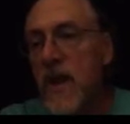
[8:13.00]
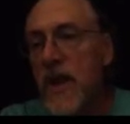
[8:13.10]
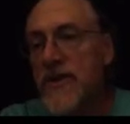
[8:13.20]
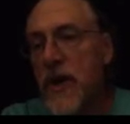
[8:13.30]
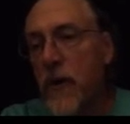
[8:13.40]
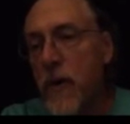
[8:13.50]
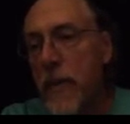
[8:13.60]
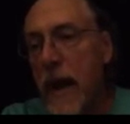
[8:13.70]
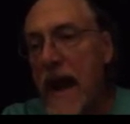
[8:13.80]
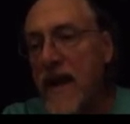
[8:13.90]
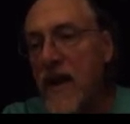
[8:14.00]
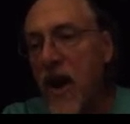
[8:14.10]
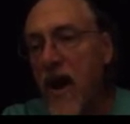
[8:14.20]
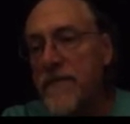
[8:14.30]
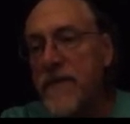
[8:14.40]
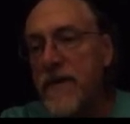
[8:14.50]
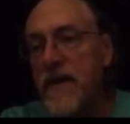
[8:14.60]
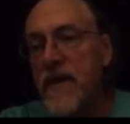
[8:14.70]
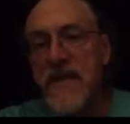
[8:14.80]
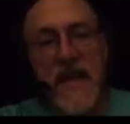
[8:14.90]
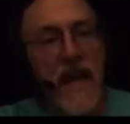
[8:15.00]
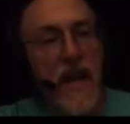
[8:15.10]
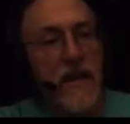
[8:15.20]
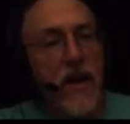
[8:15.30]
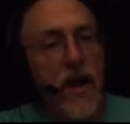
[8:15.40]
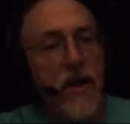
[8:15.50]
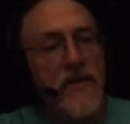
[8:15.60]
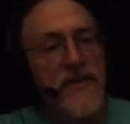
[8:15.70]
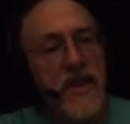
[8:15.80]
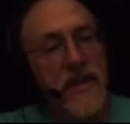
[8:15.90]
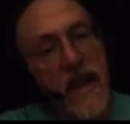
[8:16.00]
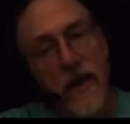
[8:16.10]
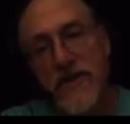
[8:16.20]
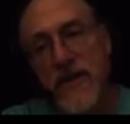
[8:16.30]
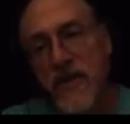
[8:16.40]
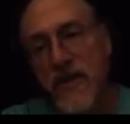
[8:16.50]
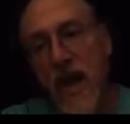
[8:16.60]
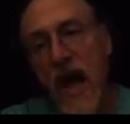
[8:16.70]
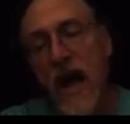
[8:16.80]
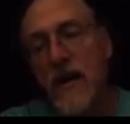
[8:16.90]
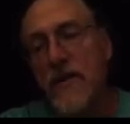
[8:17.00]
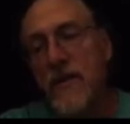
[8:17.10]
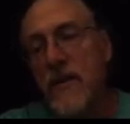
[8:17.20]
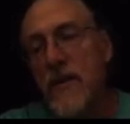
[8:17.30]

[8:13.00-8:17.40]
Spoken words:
So if we back it off 10, all of a sudden now it says locked.